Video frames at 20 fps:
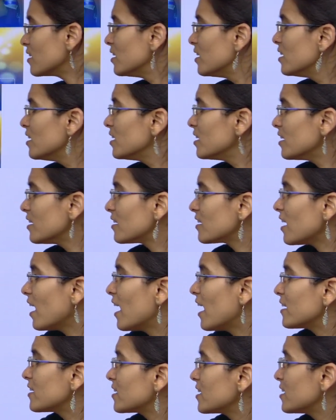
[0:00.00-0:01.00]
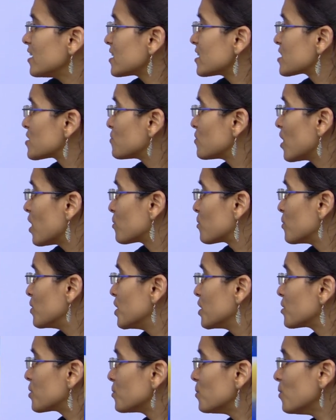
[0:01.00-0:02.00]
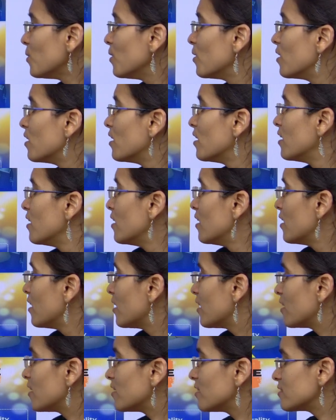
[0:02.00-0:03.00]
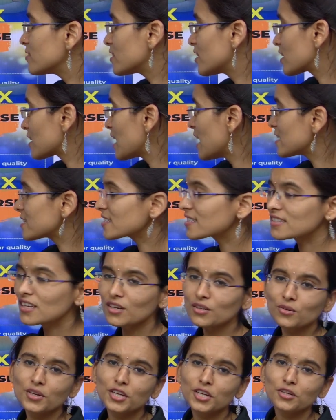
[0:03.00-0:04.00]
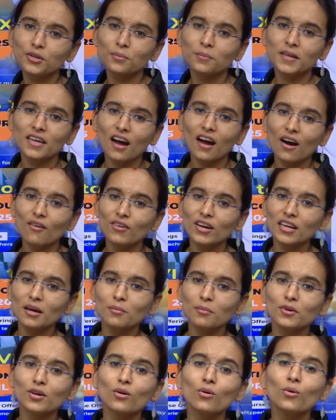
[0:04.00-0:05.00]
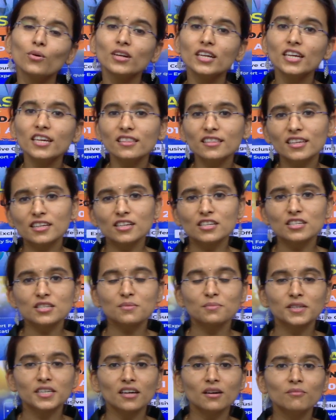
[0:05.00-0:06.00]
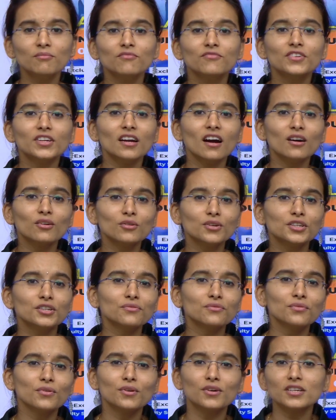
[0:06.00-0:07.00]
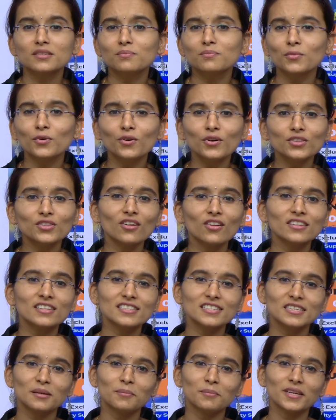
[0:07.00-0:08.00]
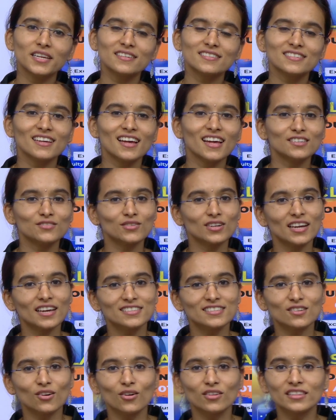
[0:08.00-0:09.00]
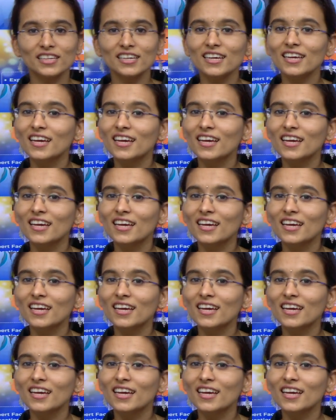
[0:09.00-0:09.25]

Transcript: here. And then next we are going to the classes are going to be available only in the English medium. We are going to focus both on the CBSE as well as on the